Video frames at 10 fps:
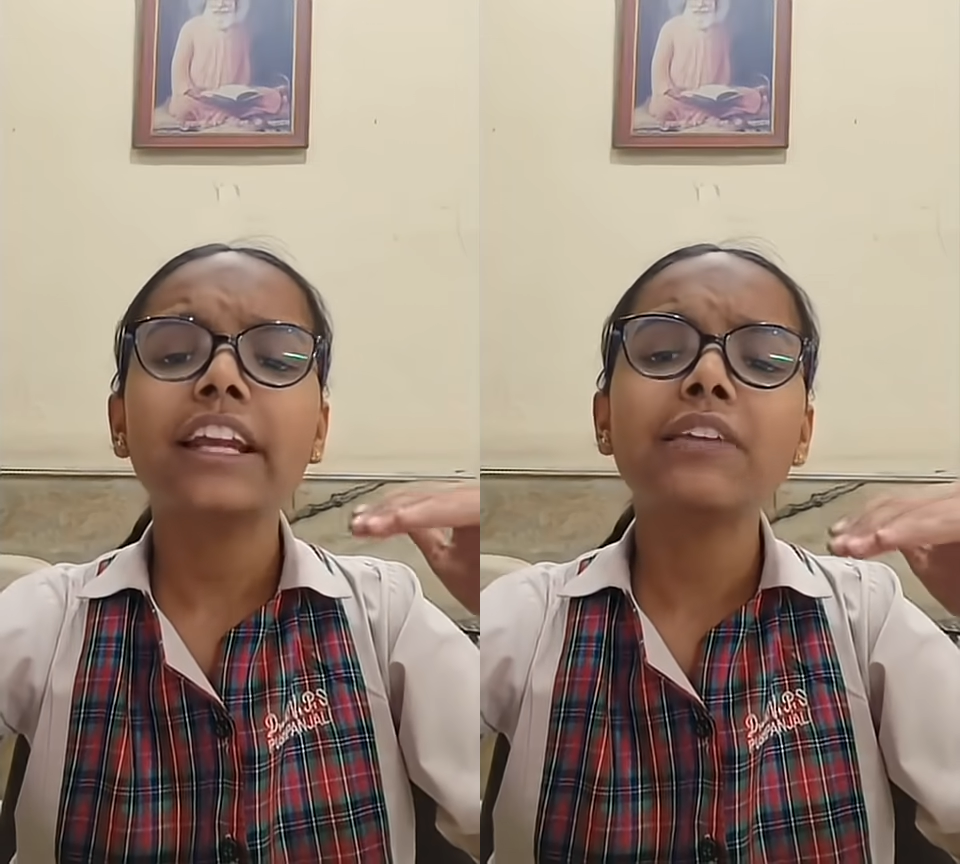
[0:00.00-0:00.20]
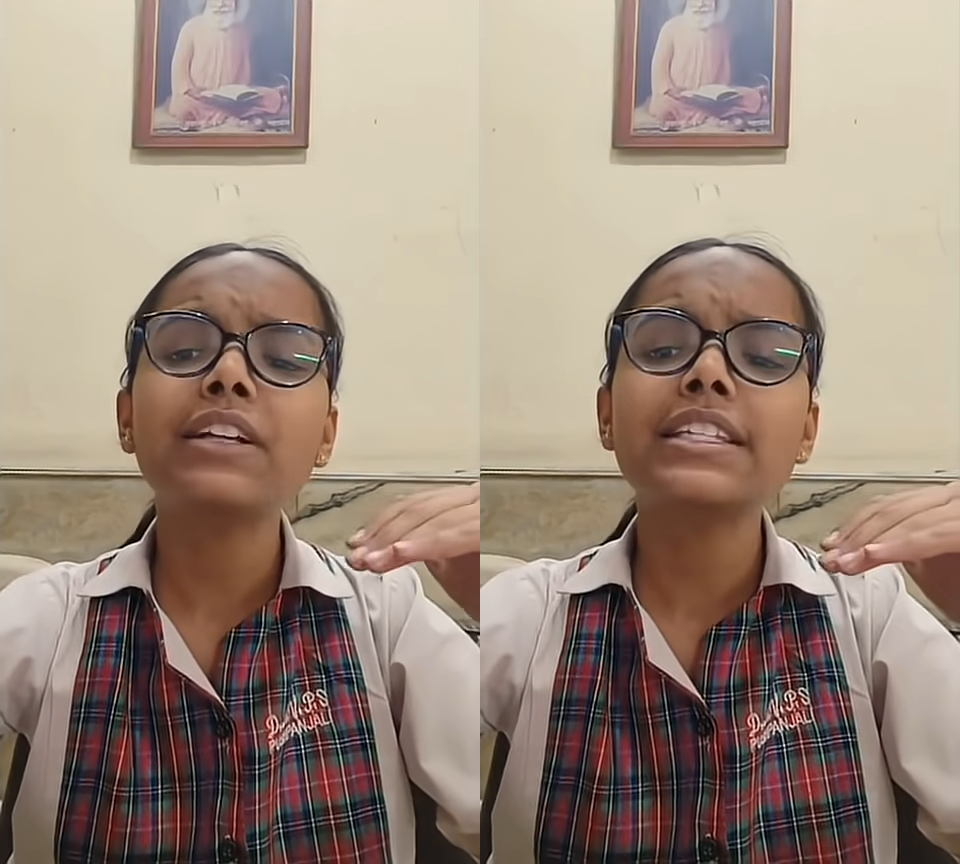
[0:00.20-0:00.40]

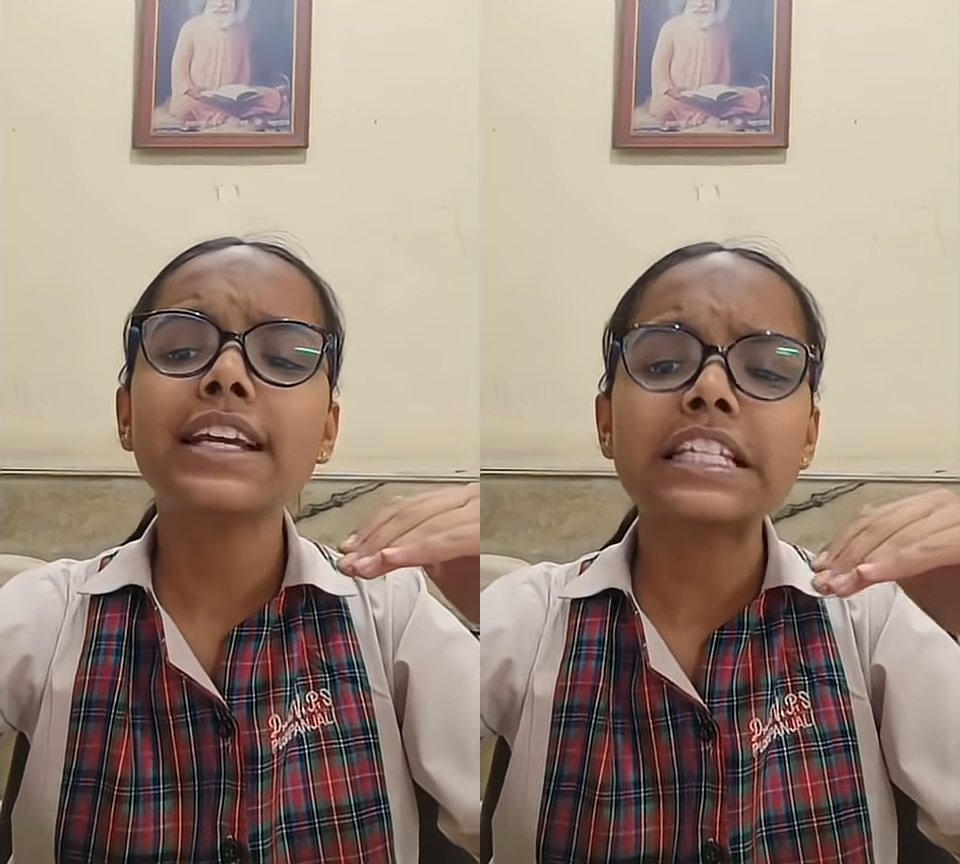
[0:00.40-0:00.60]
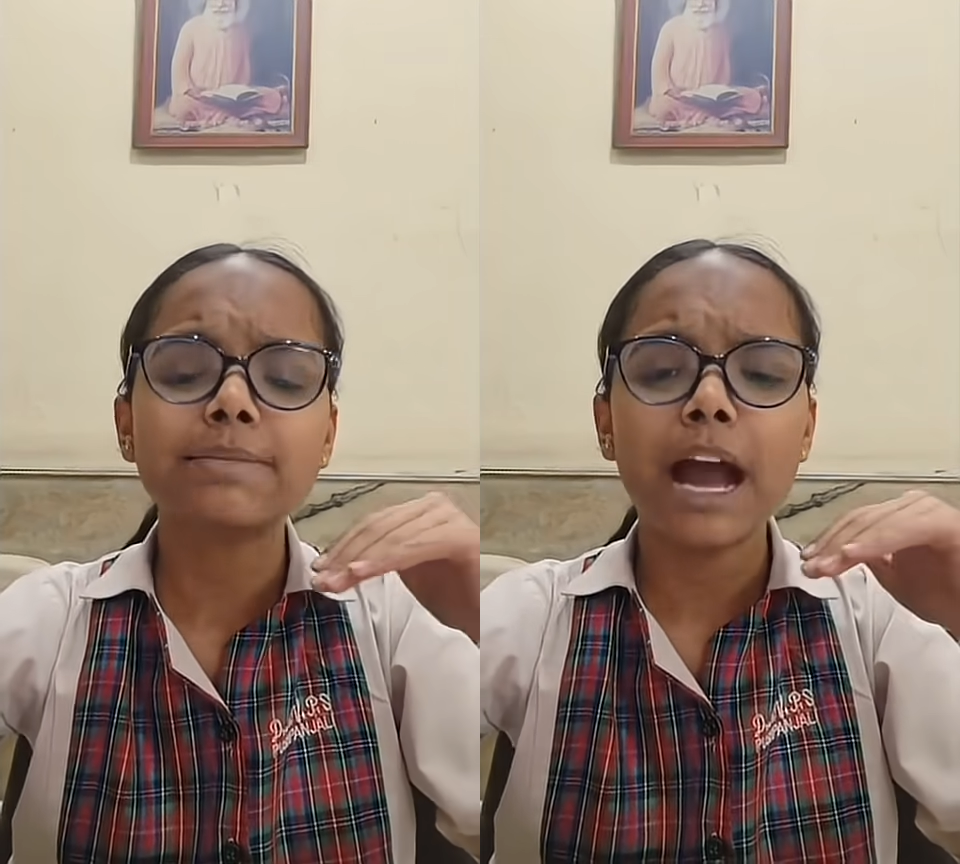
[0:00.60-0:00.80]
It will
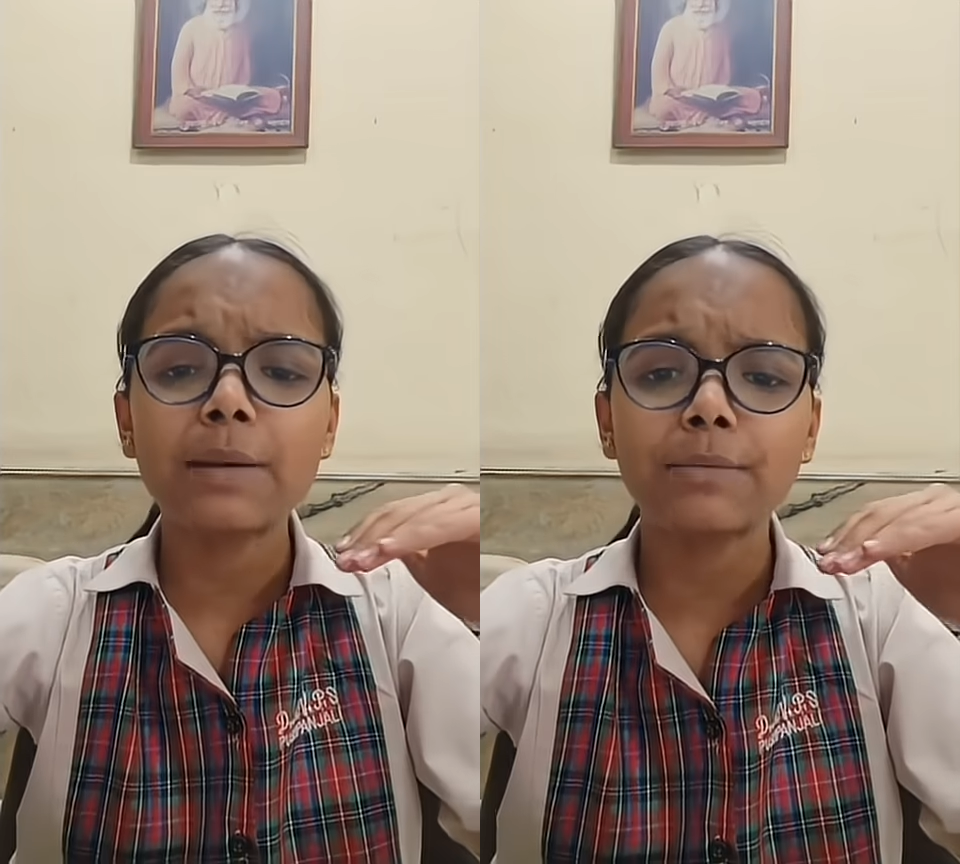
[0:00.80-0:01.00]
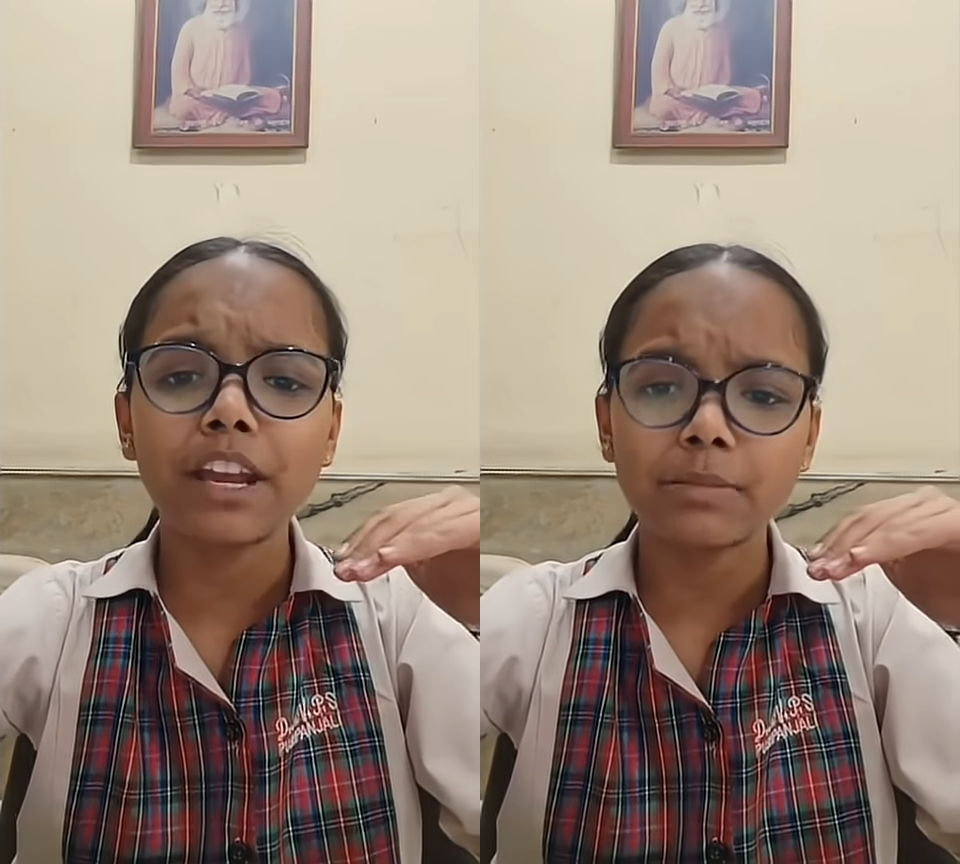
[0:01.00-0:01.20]
send
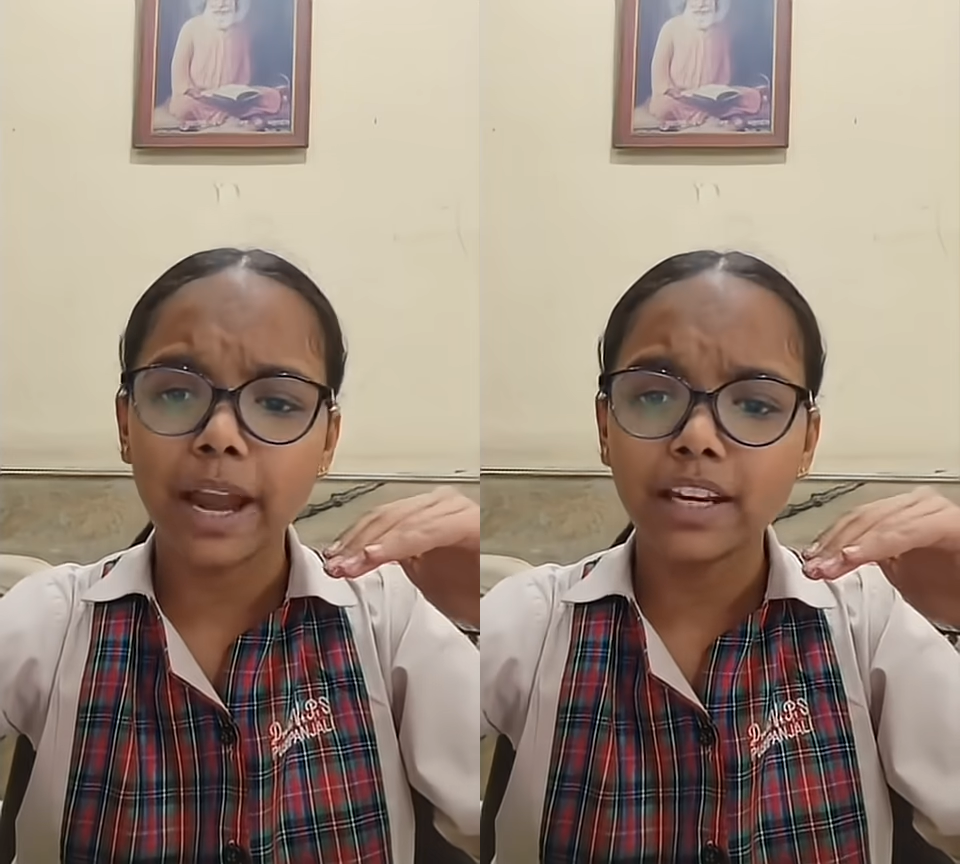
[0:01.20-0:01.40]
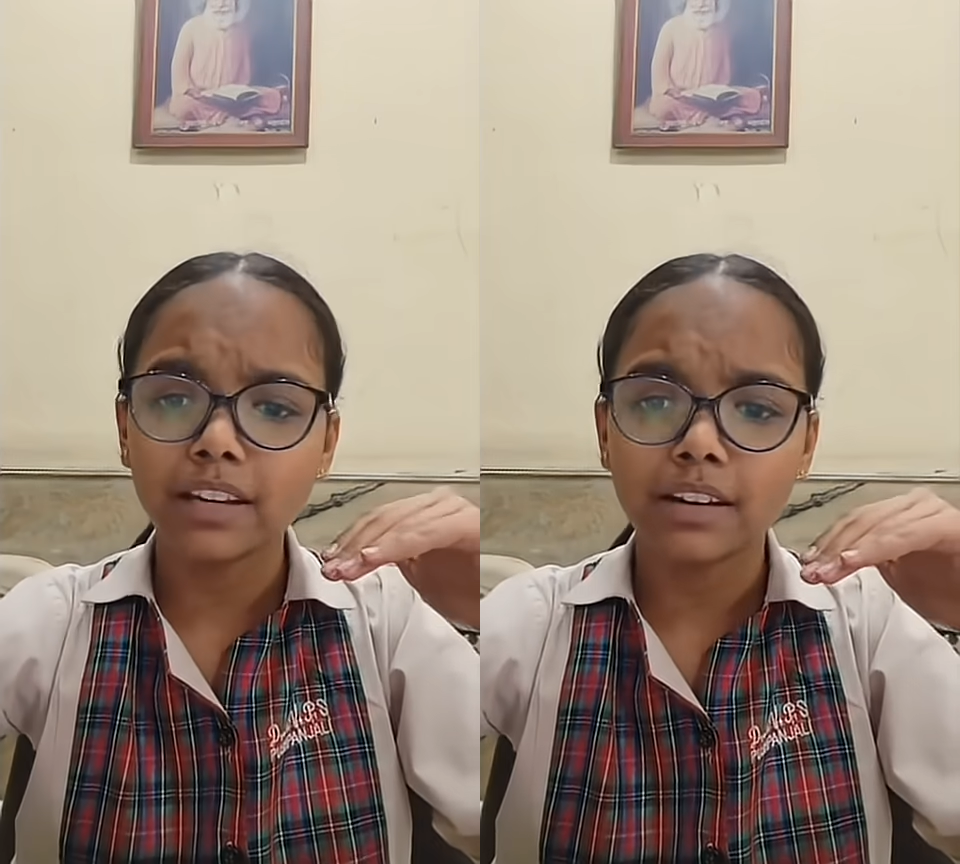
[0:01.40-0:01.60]
smart break
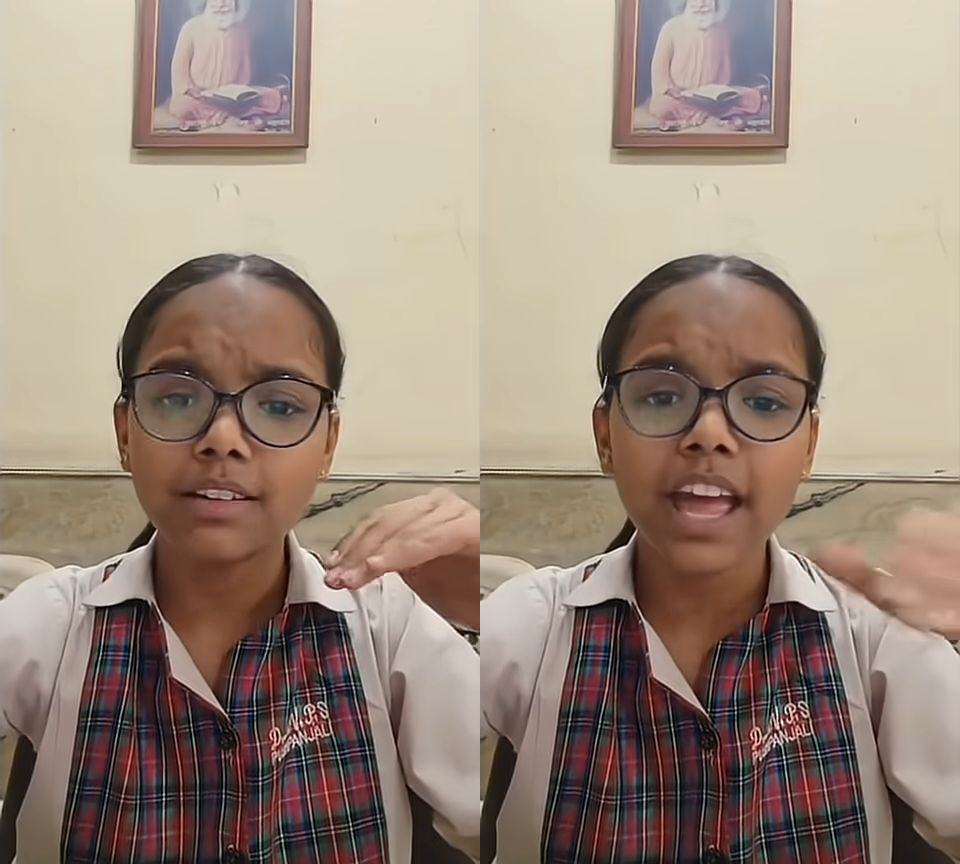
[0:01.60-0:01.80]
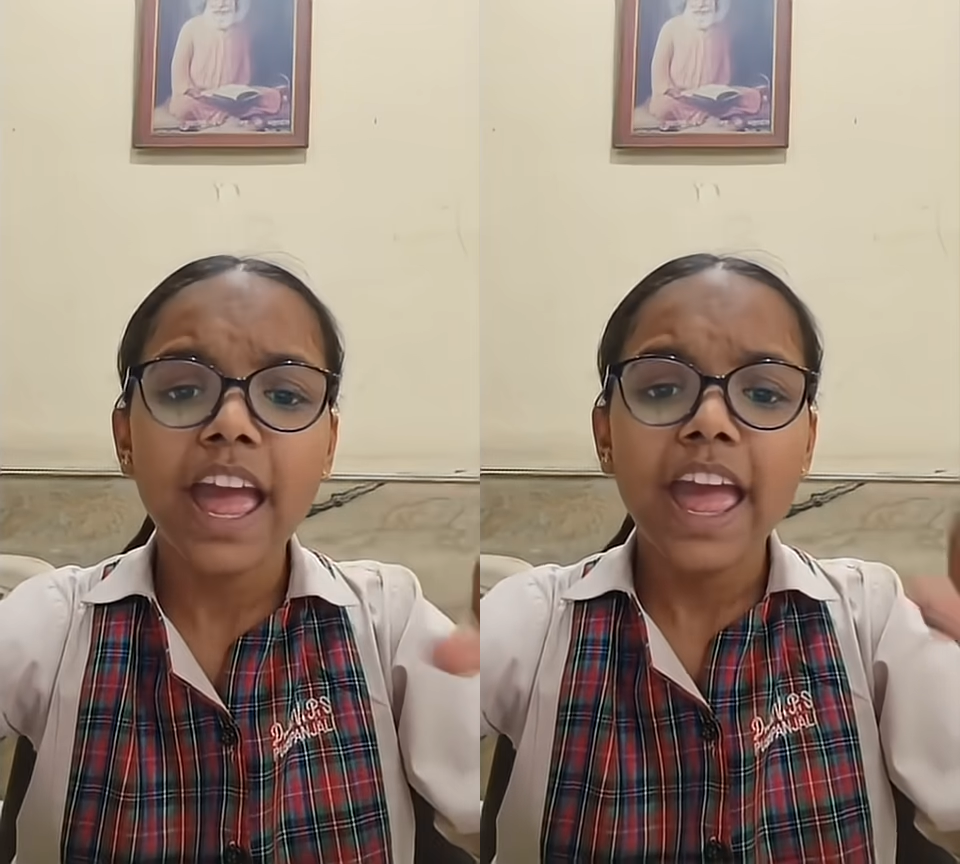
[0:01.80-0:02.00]

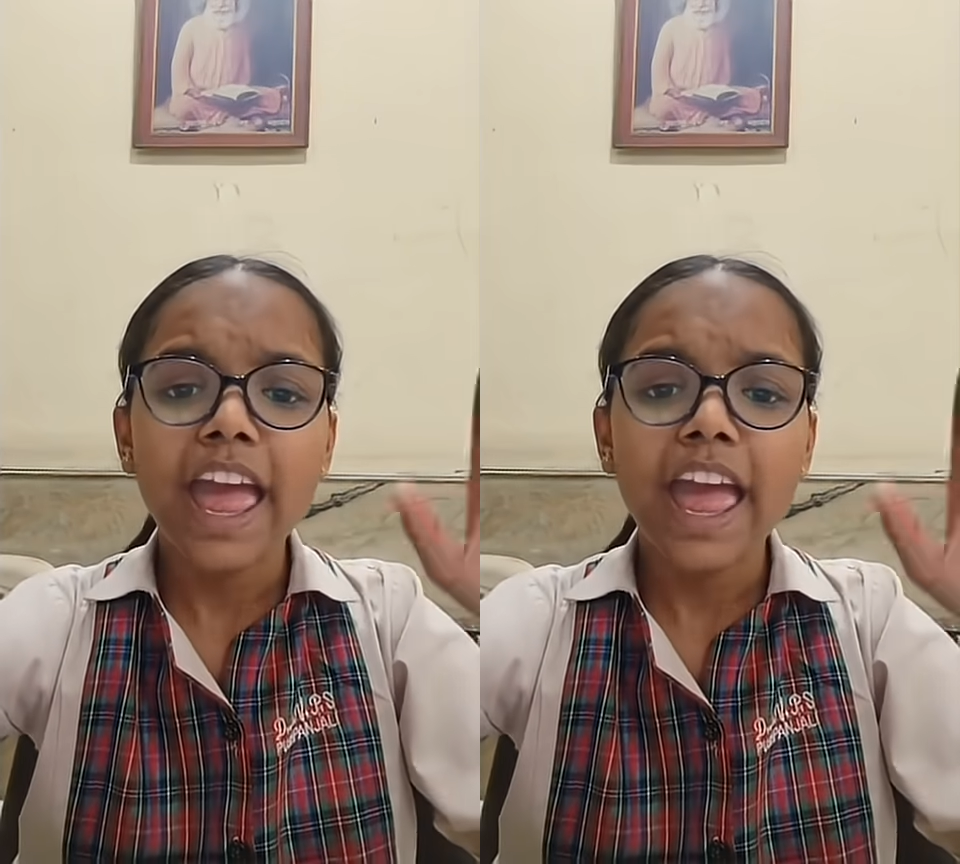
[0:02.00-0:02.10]
reminders